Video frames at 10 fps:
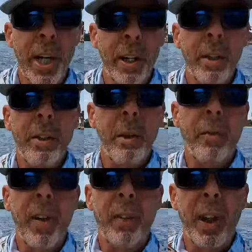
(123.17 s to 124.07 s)
8
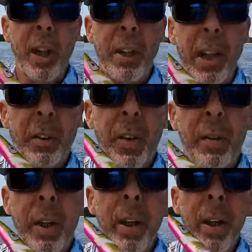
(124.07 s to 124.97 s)
250 to
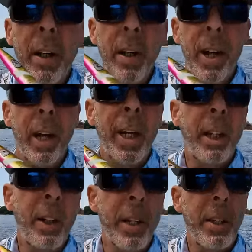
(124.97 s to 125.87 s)
650 and
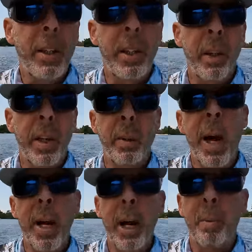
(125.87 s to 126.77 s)
like Chris it's the only
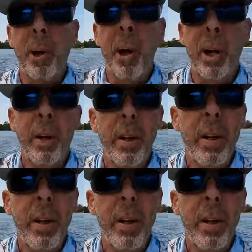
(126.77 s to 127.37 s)
rod I brought.